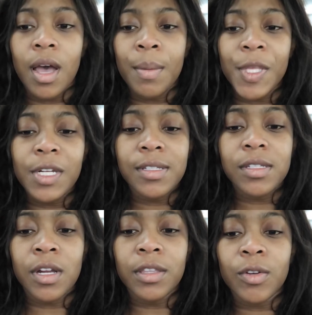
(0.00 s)
I'm gonna
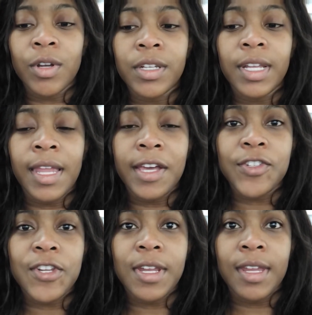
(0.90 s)
start the grande
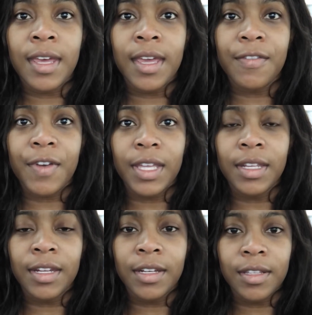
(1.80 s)
lash today if I
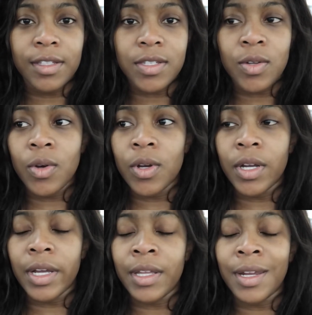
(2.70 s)
can get it in the
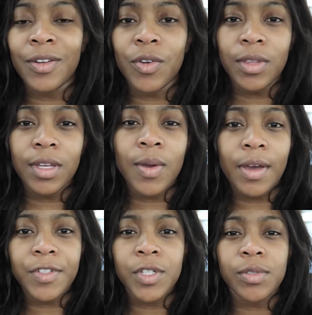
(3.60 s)
store. And I know that you
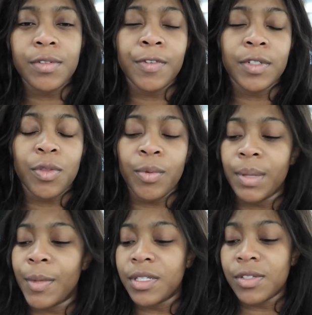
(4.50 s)
have to use it for
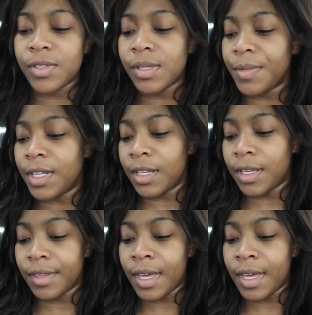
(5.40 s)
three months or something like